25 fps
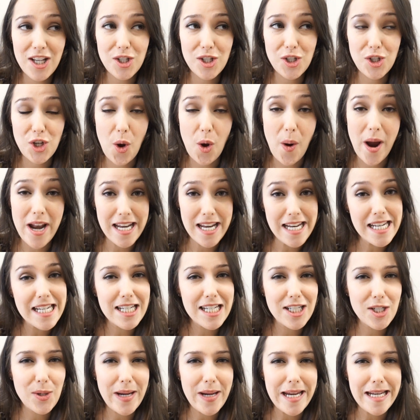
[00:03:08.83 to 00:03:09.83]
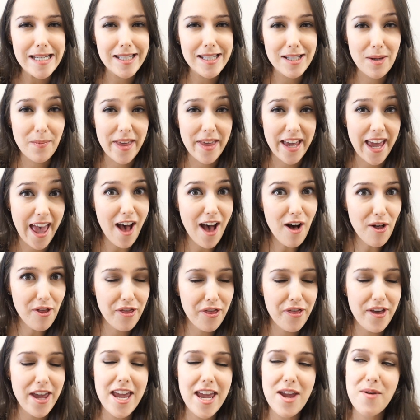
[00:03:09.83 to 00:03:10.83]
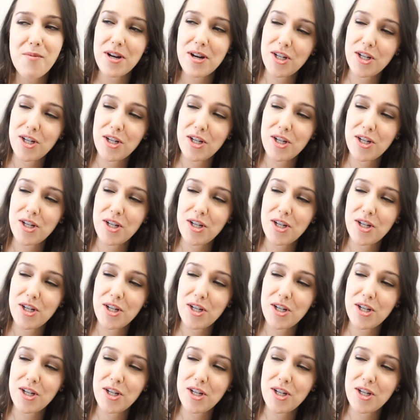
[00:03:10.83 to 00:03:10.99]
So I needed to eat something healthy,